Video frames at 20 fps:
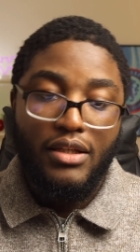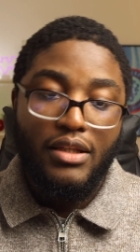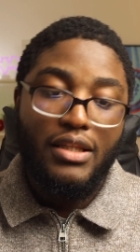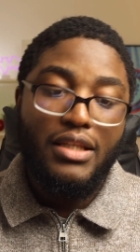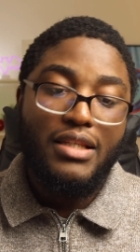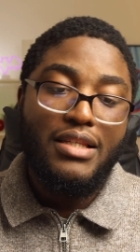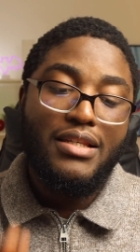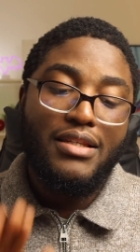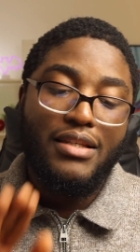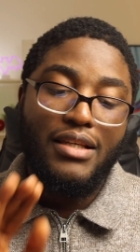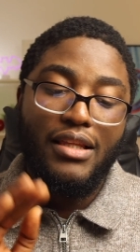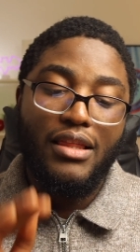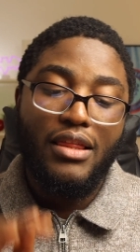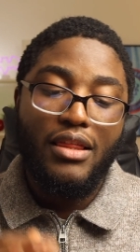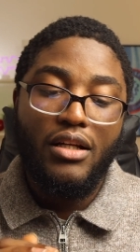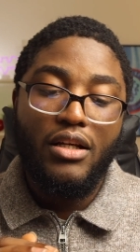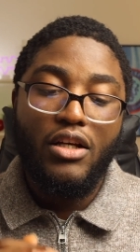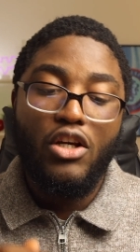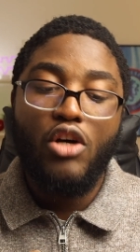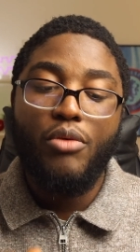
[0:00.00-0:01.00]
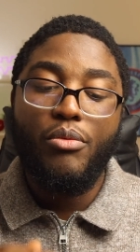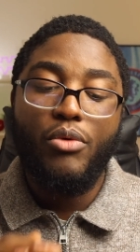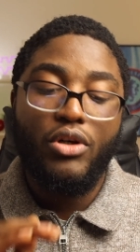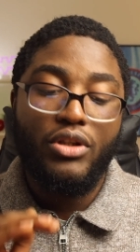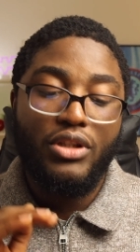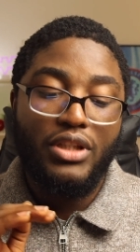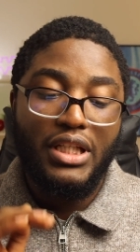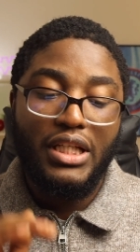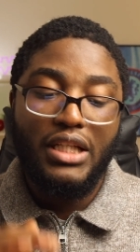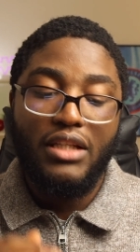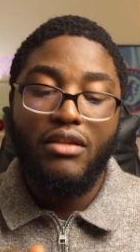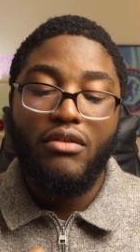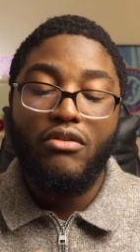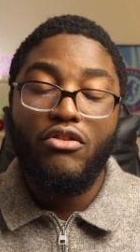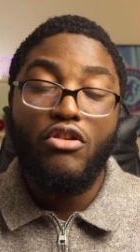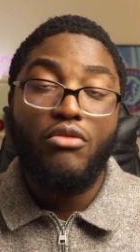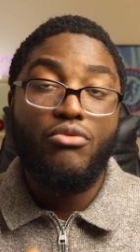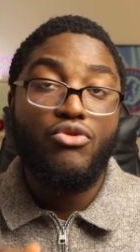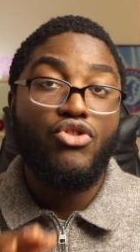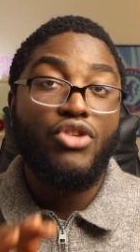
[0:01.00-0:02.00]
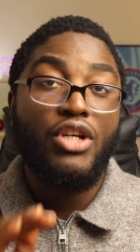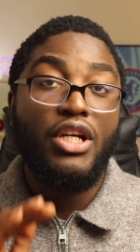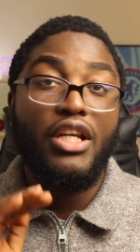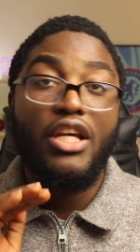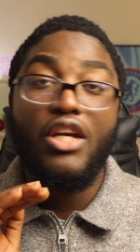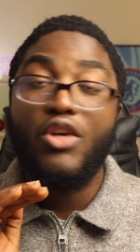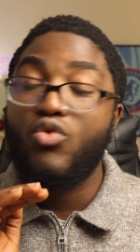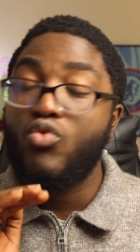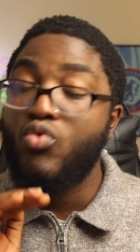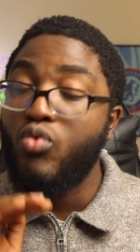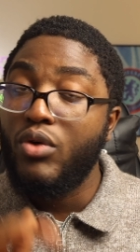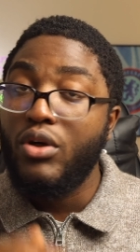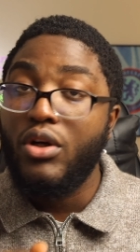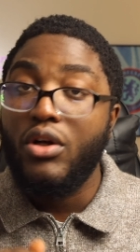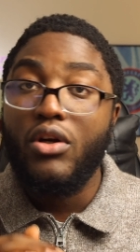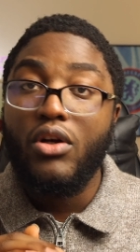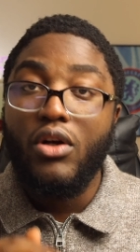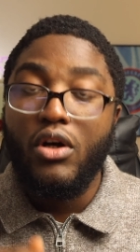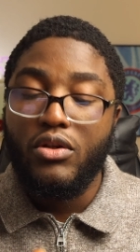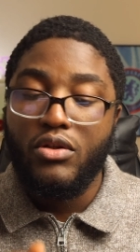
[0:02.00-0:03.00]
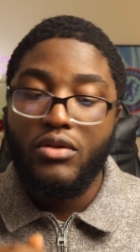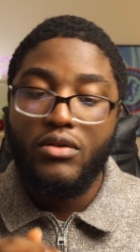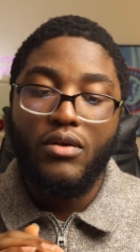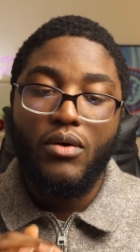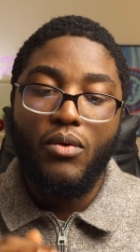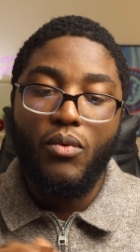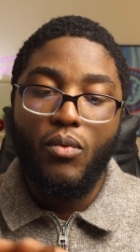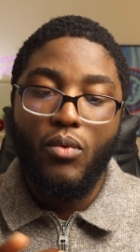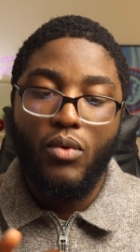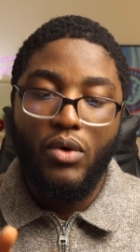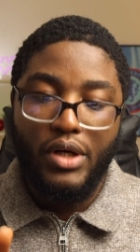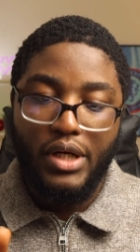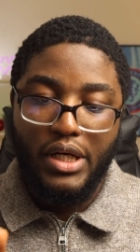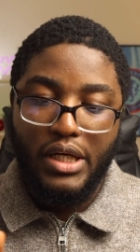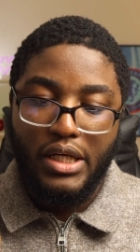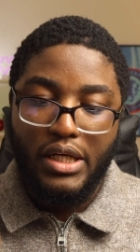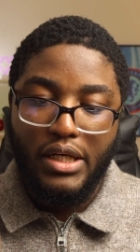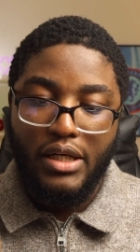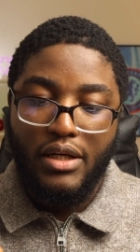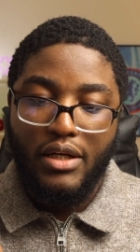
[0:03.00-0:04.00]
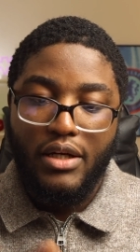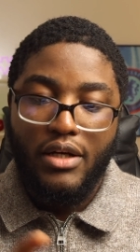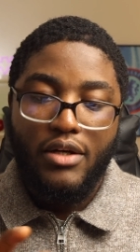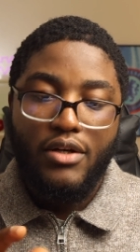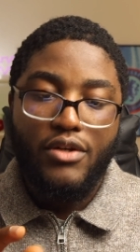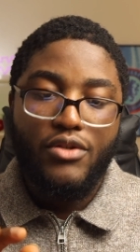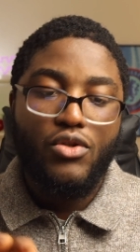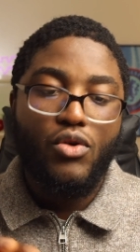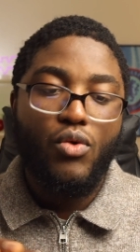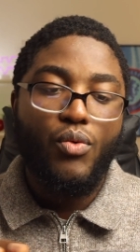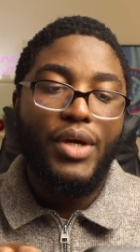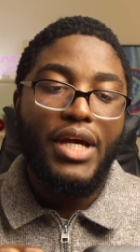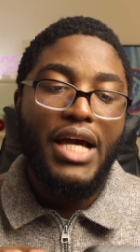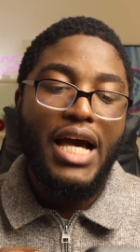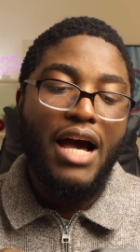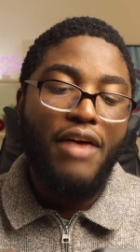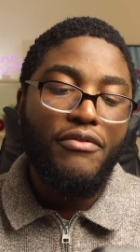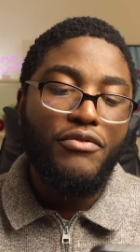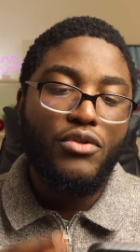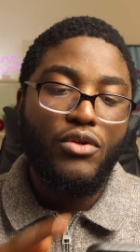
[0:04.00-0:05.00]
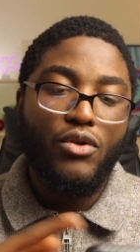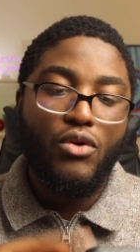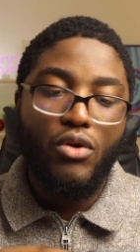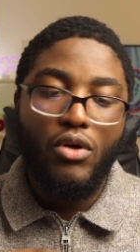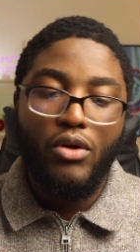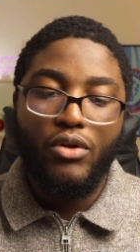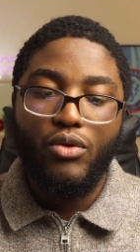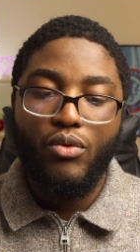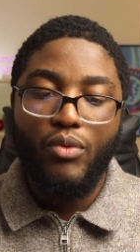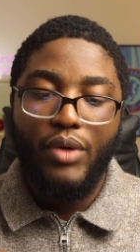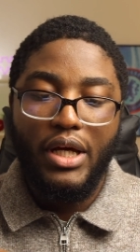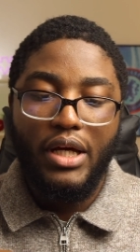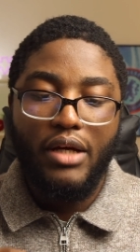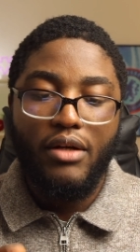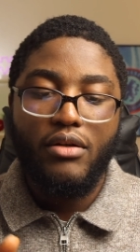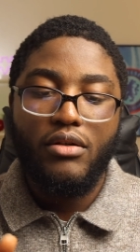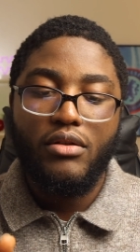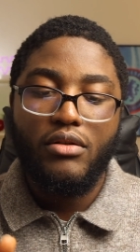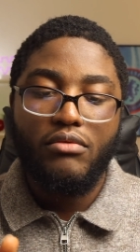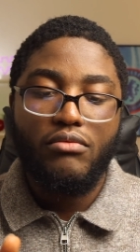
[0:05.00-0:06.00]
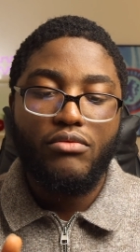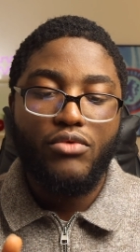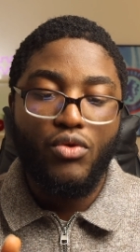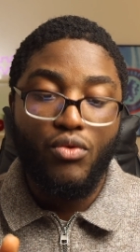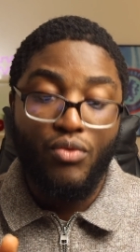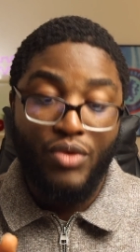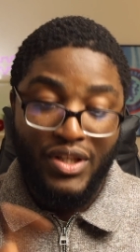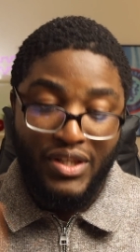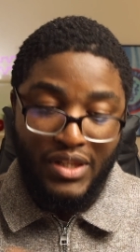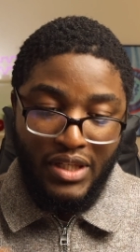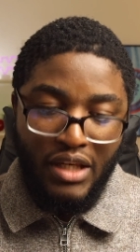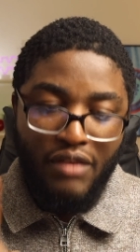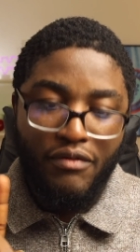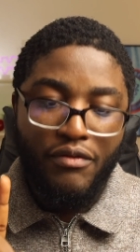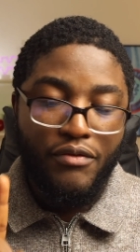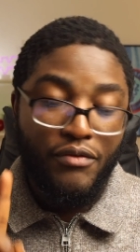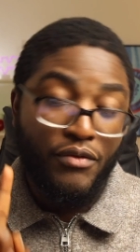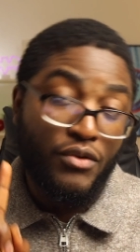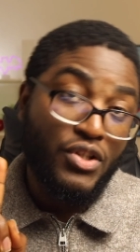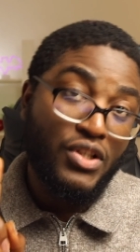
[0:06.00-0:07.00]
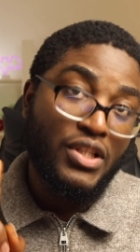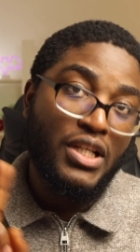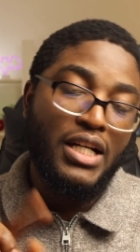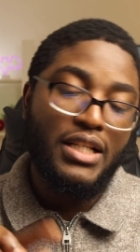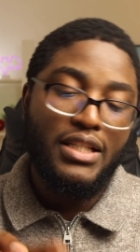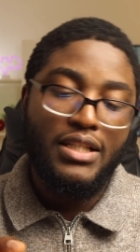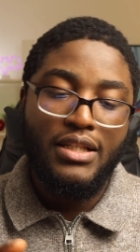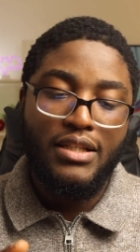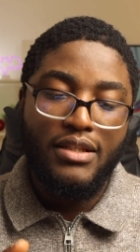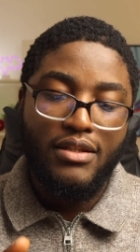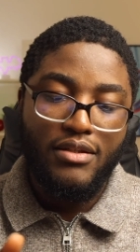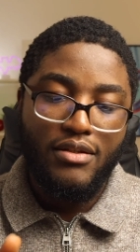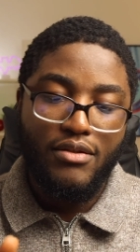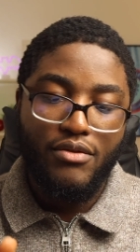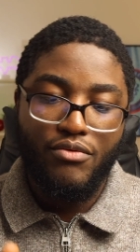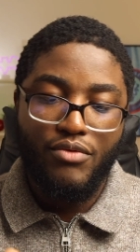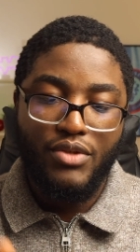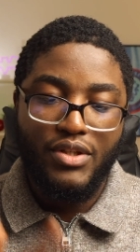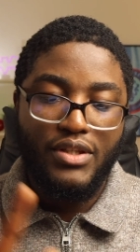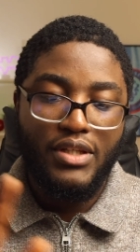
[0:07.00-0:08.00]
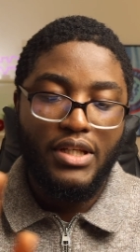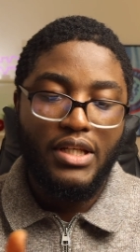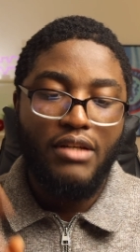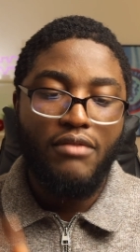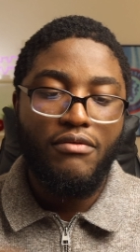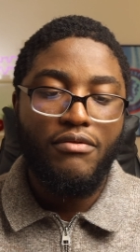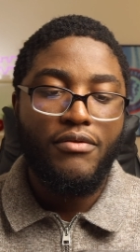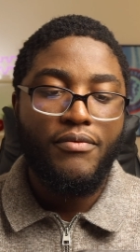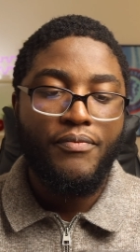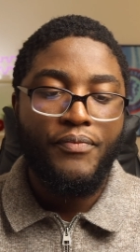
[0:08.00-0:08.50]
This is Ethereum on the Ethereum chain. It would not work. So we have to go all the way to receive for starters, receive.